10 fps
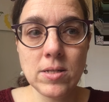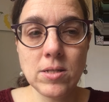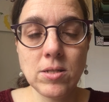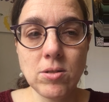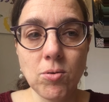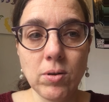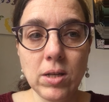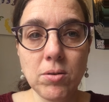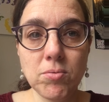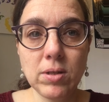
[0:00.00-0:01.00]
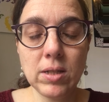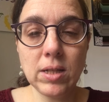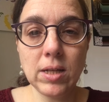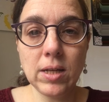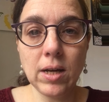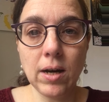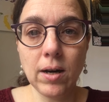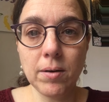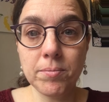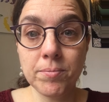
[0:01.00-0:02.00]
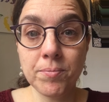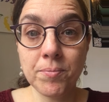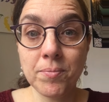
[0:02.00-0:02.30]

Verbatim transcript: So he really um,